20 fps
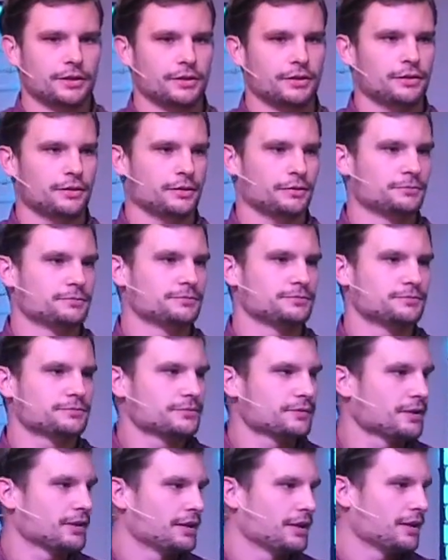Oh,
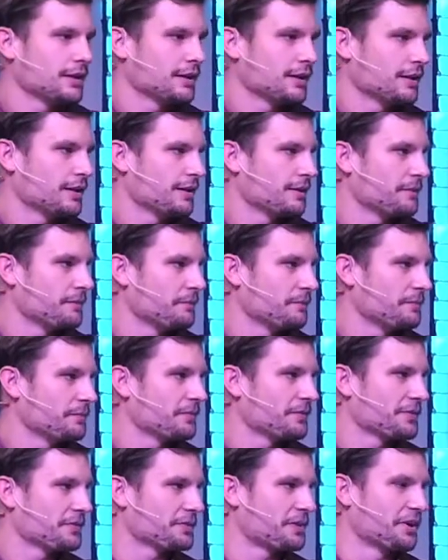everyone.
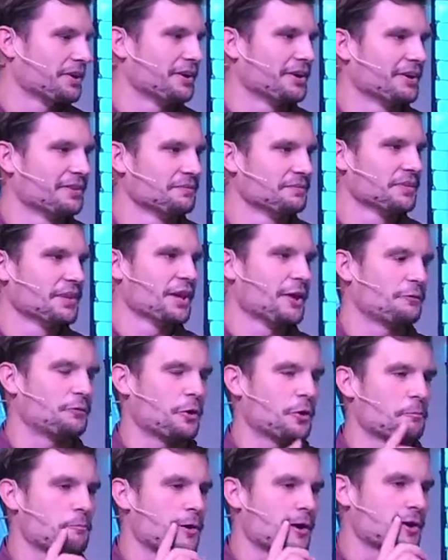So if
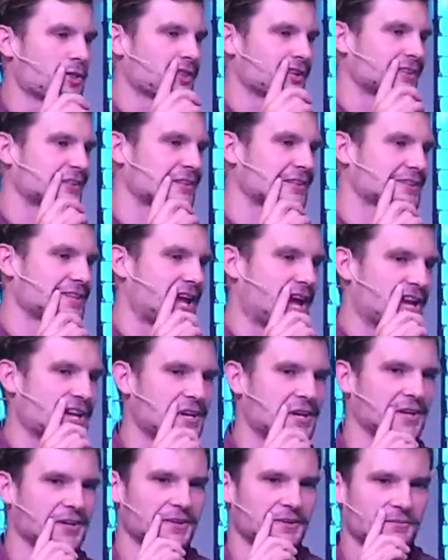you're part of the snake.
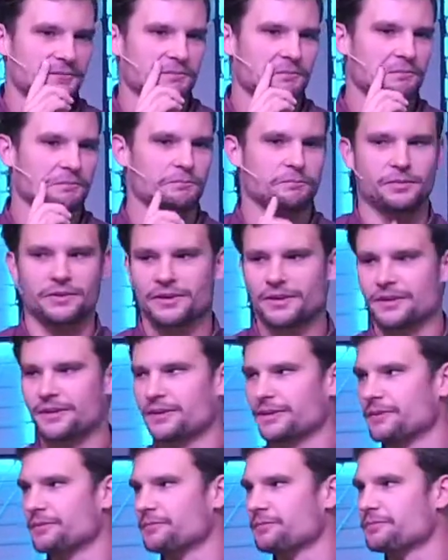No, some of
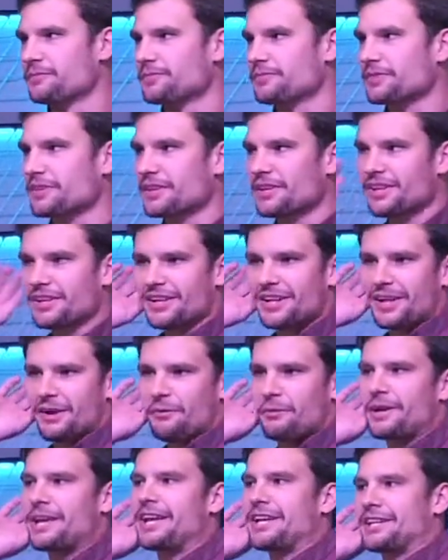us are not part of the game.
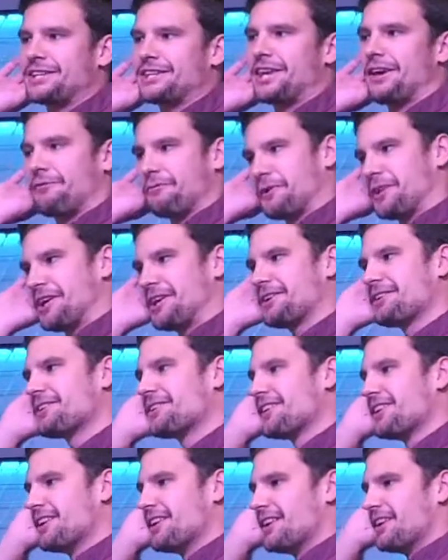We get it, Tiffany.
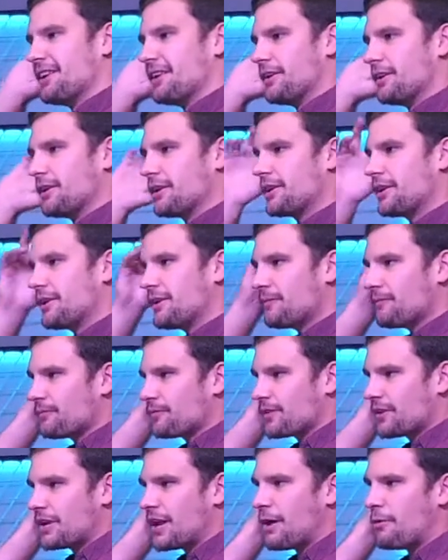
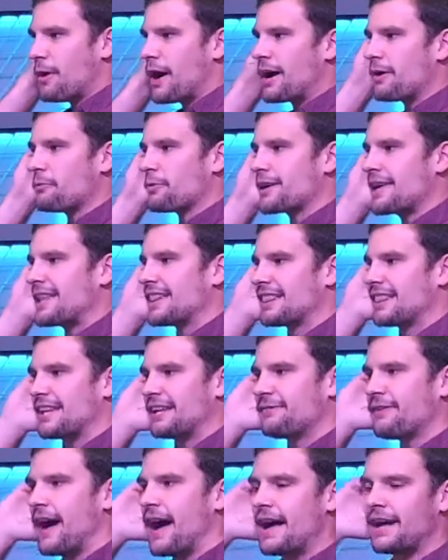You know what? We'll get
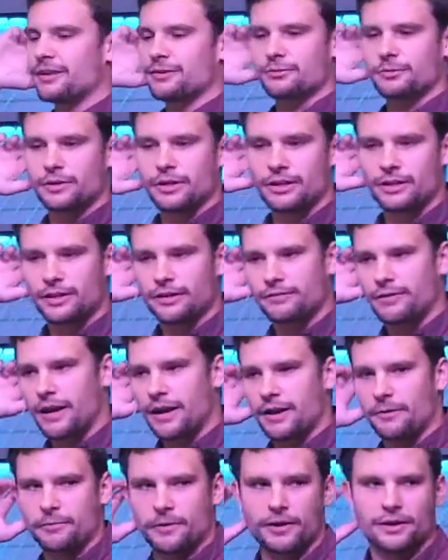Levi. We'll get Levi
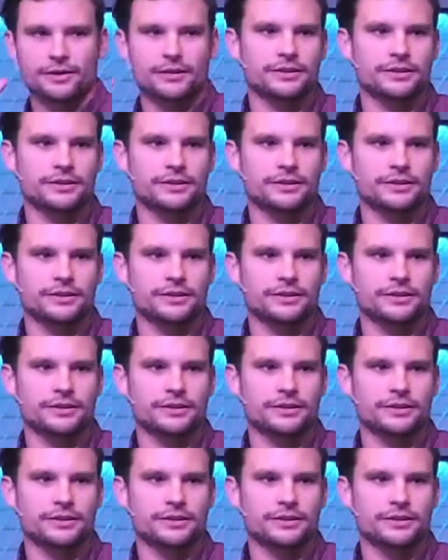up here.